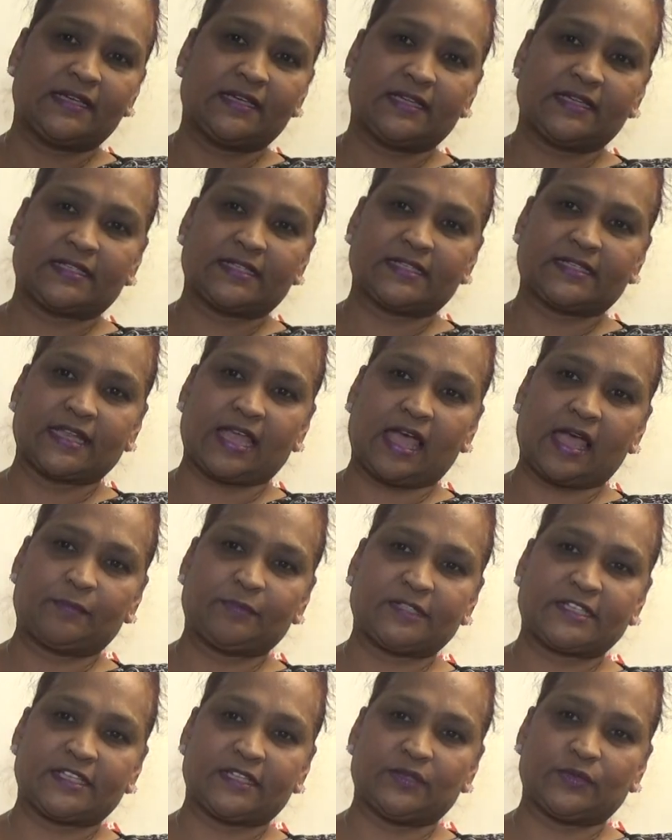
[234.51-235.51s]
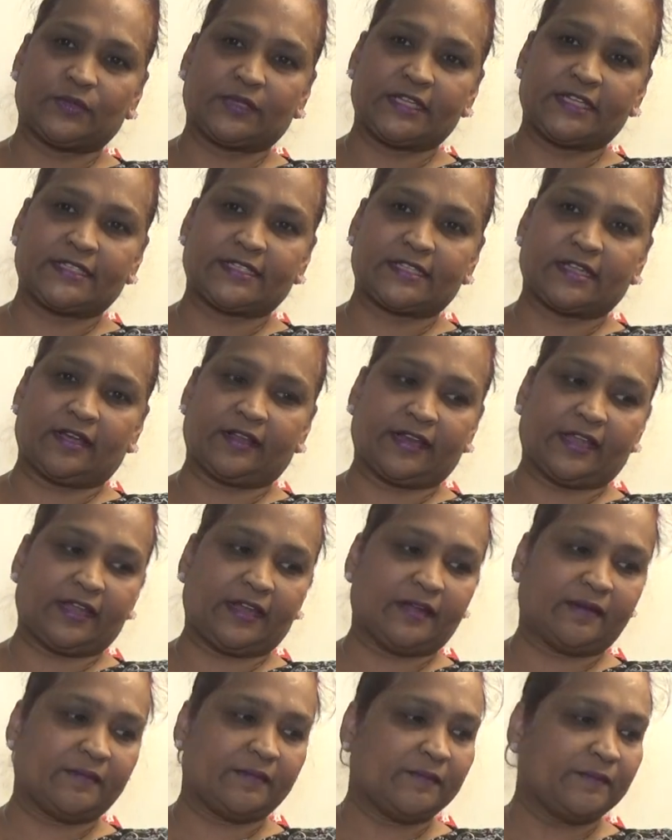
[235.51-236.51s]
This is absolutely
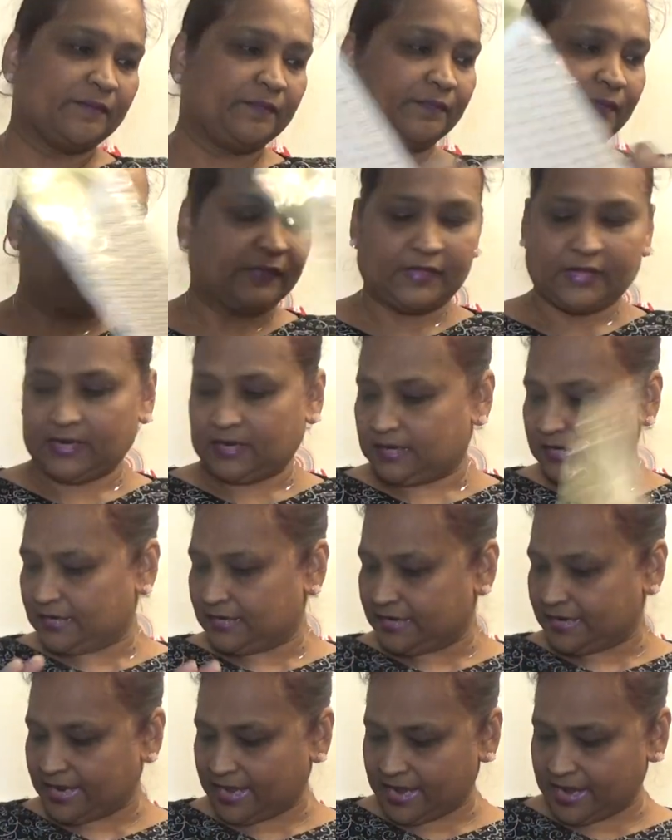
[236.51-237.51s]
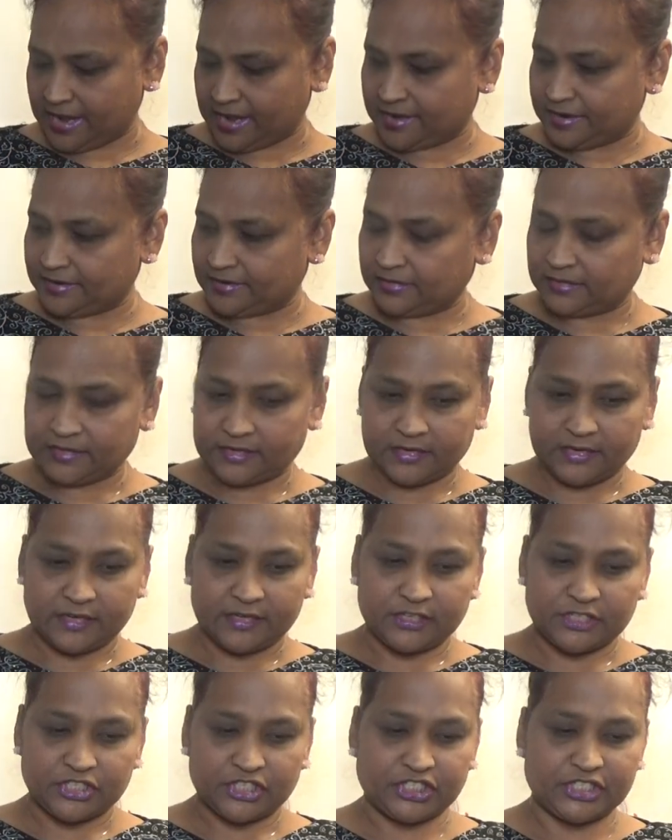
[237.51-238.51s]
stunning. Then
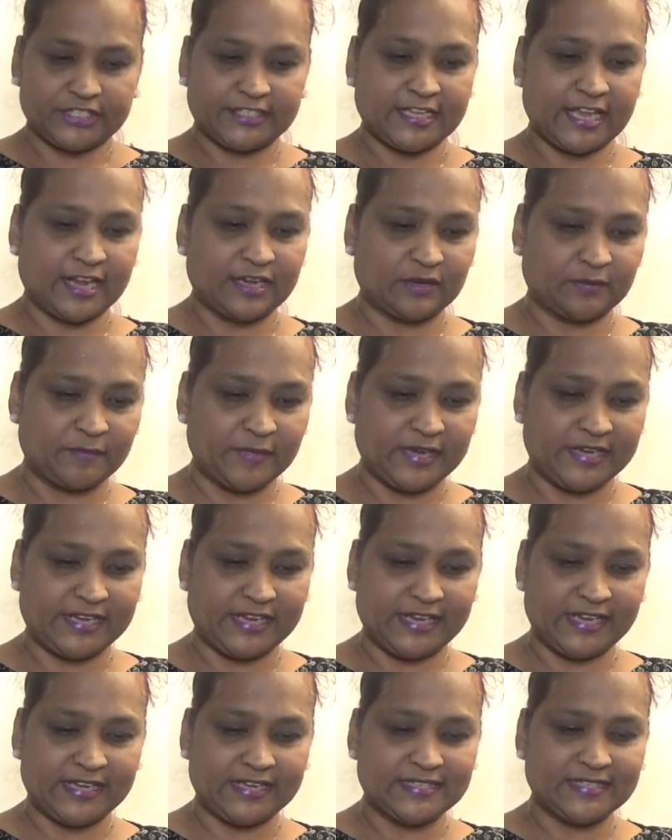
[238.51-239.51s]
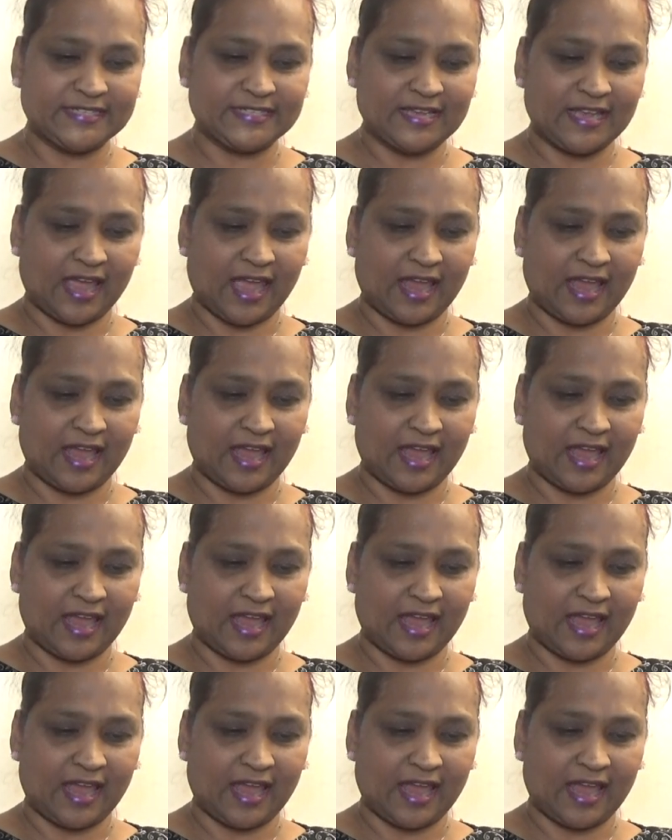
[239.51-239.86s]
she sent me these.